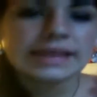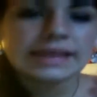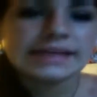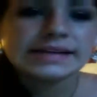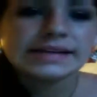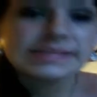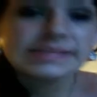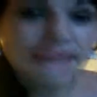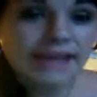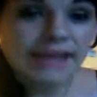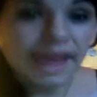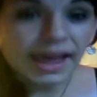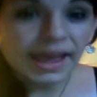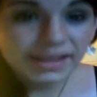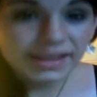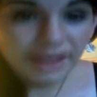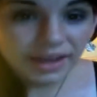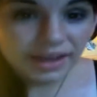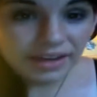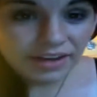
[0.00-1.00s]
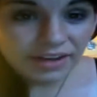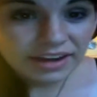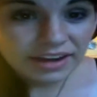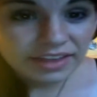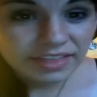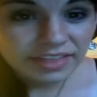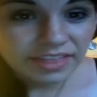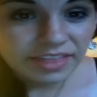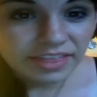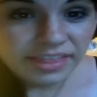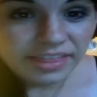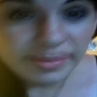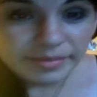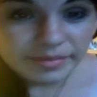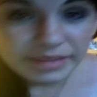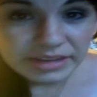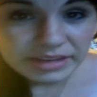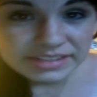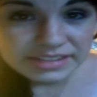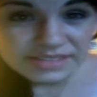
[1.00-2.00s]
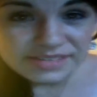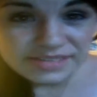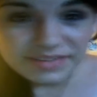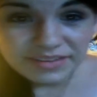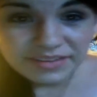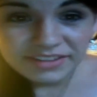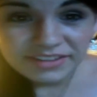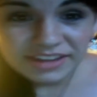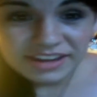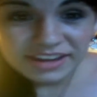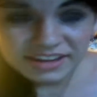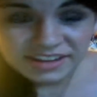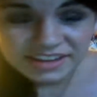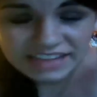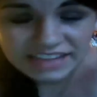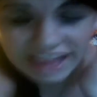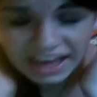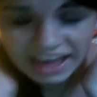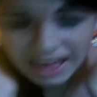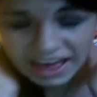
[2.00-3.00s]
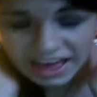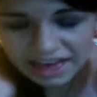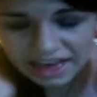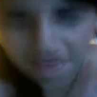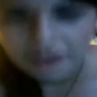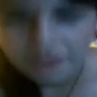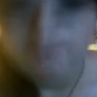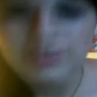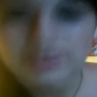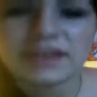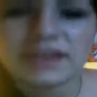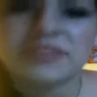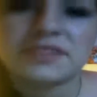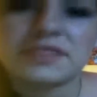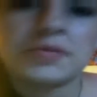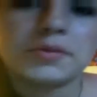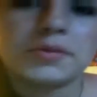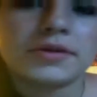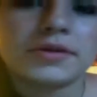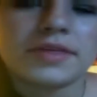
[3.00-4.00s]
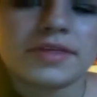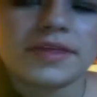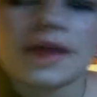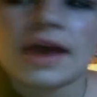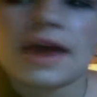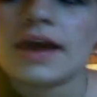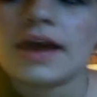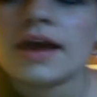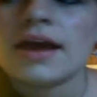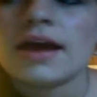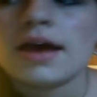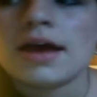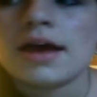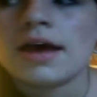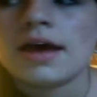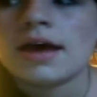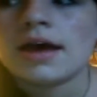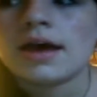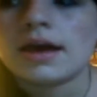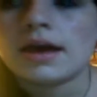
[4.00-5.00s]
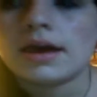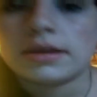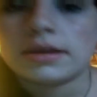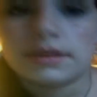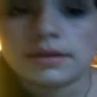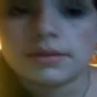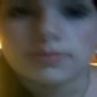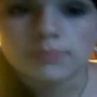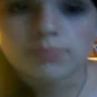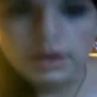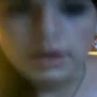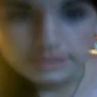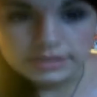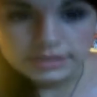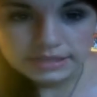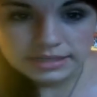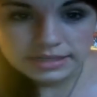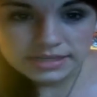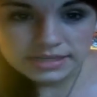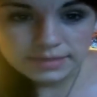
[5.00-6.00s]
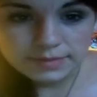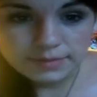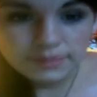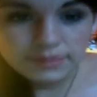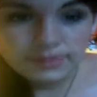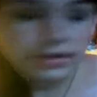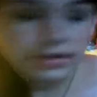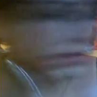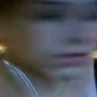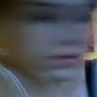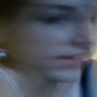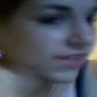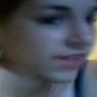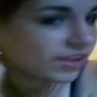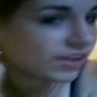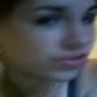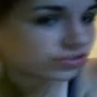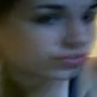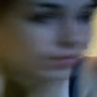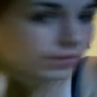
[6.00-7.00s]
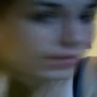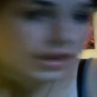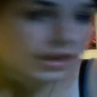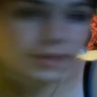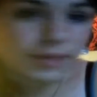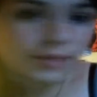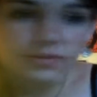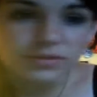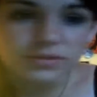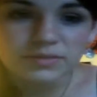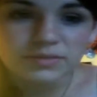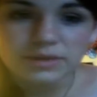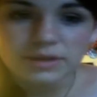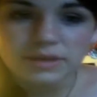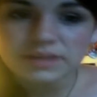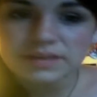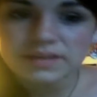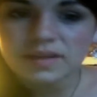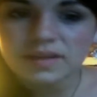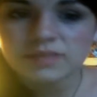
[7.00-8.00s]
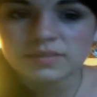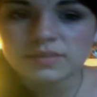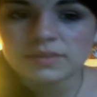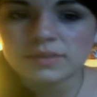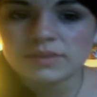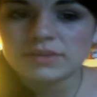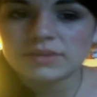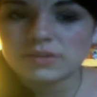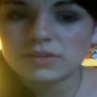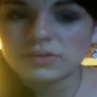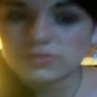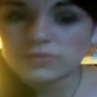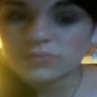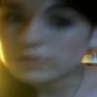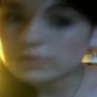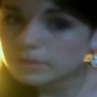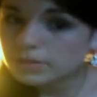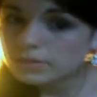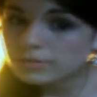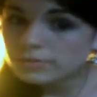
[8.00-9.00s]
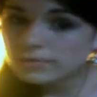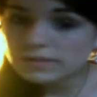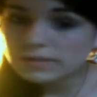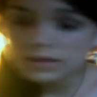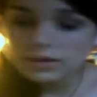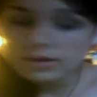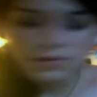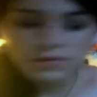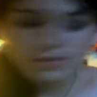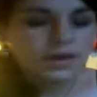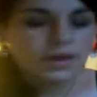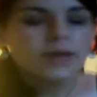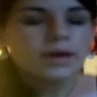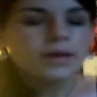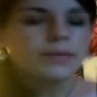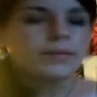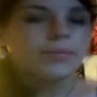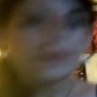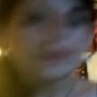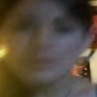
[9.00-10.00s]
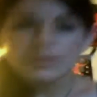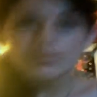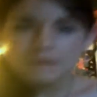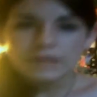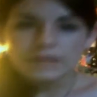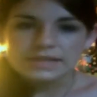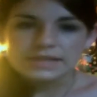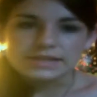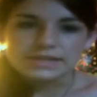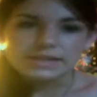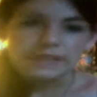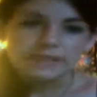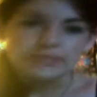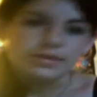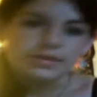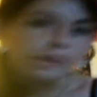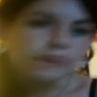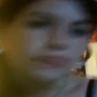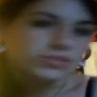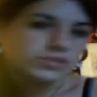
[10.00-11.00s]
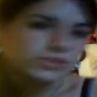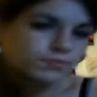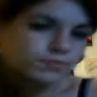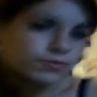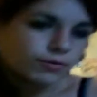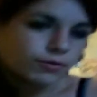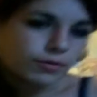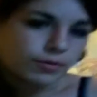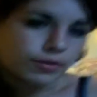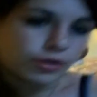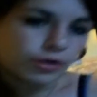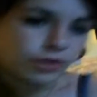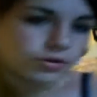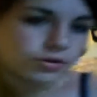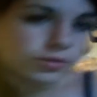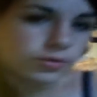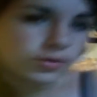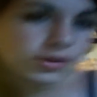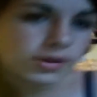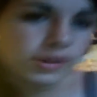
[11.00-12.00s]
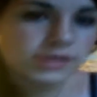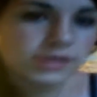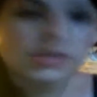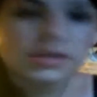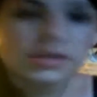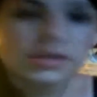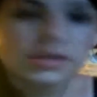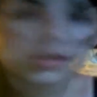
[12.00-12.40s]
like to say I can now edit the thumbnails of my videos. Ah! Okay, it's more than that. I can monetize my videos. I've actually been able to monetize my videos for a couple videos, but I didn't realize like that was what partner was.